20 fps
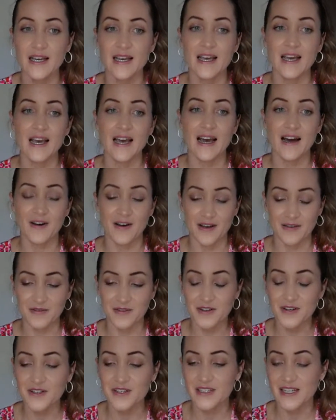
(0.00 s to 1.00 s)

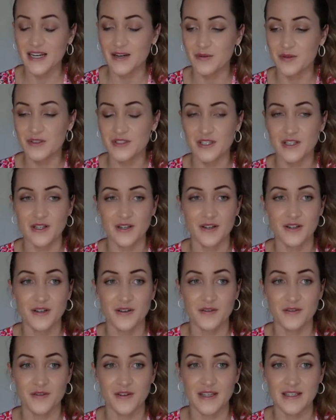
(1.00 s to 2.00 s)
However, there was a lot
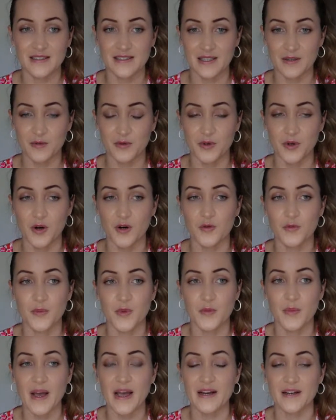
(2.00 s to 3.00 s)
of things that would hold me
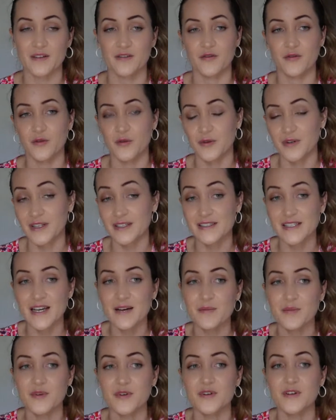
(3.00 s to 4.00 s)
back. For
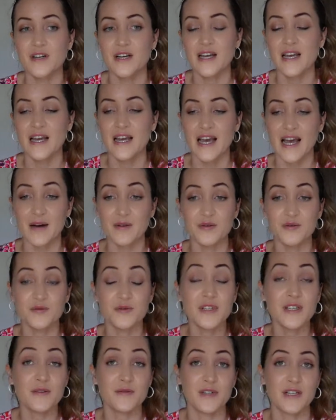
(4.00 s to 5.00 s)
example, I was
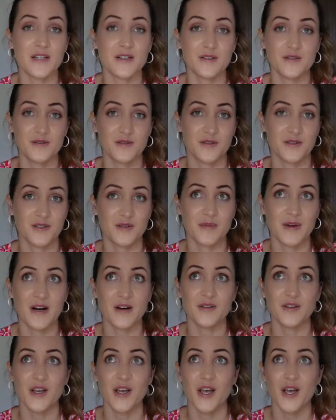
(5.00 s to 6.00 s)
really, really concerned
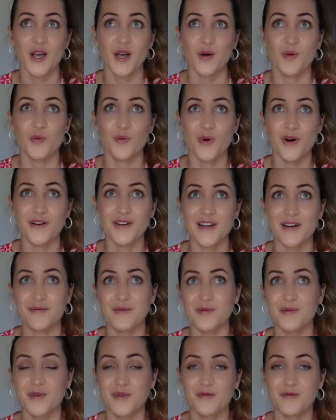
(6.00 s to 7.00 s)
about what
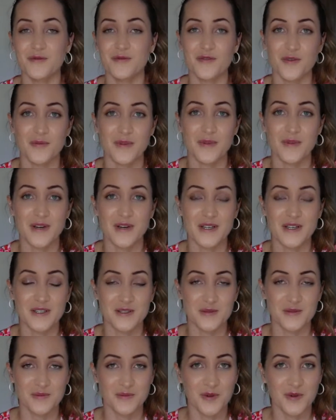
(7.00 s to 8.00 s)
everyone from my small
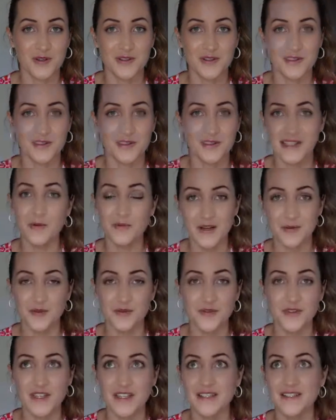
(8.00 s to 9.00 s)
little hometown would
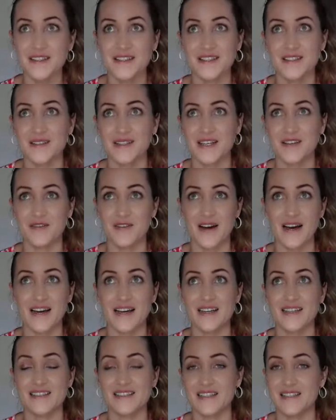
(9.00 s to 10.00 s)
think if I
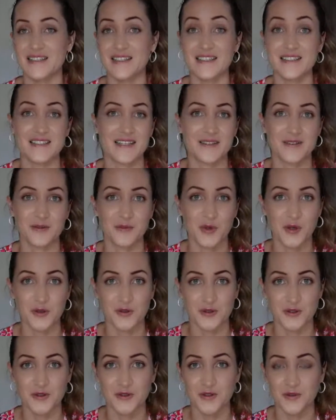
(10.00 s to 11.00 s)
suddenly started to post
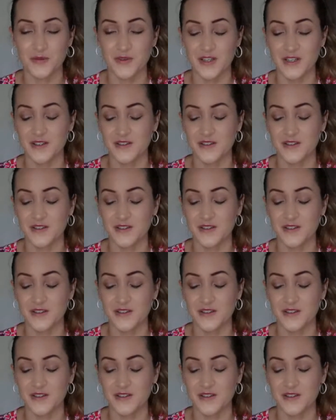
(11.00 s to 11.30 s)
YouTube videos.